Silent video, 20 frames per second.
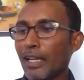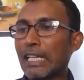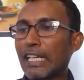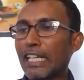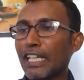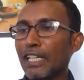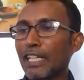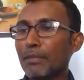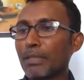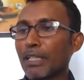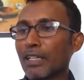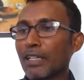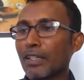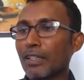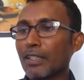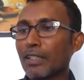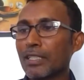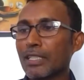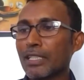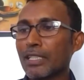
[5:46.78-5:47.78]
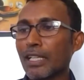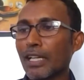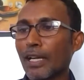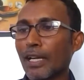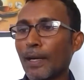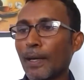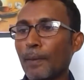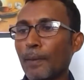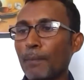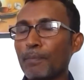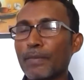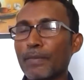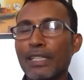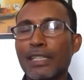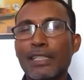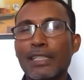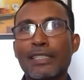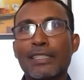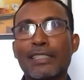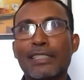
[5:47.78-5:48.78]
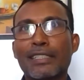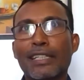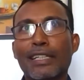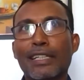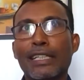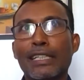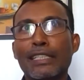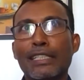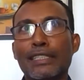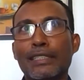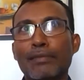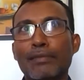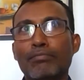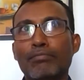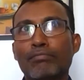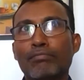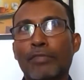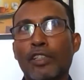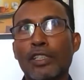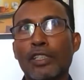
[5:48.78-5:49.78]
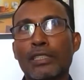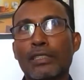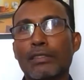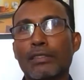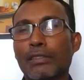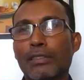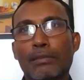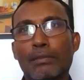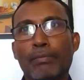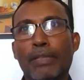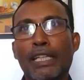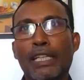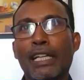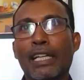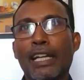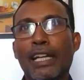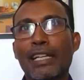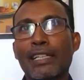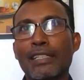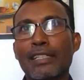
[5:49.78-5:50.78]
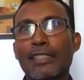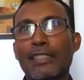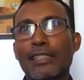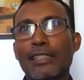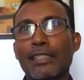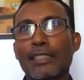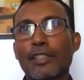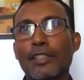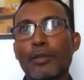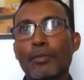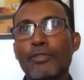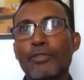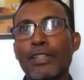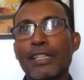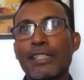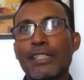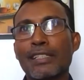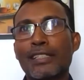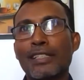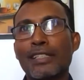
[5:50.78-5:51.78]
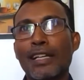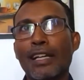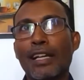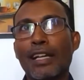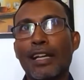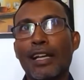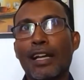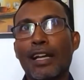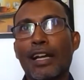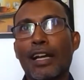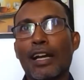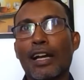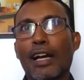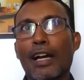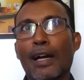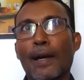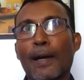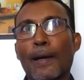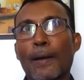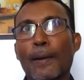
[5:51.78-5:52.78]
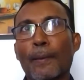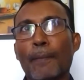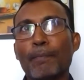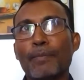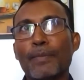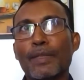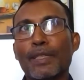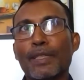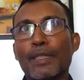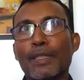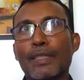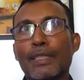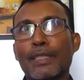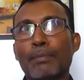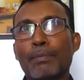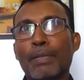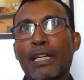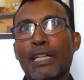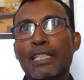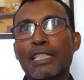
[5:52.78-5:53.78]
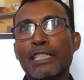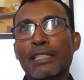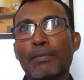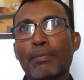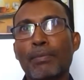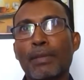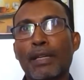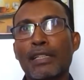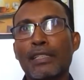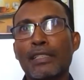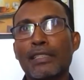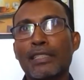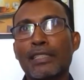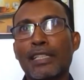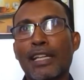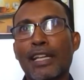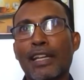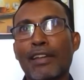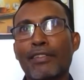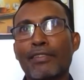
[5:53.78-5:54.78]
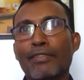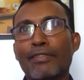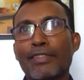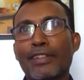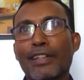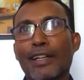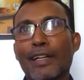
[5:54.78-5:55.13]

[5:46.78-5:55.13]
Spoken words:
to clean because it is in many cases it is obvious the participants have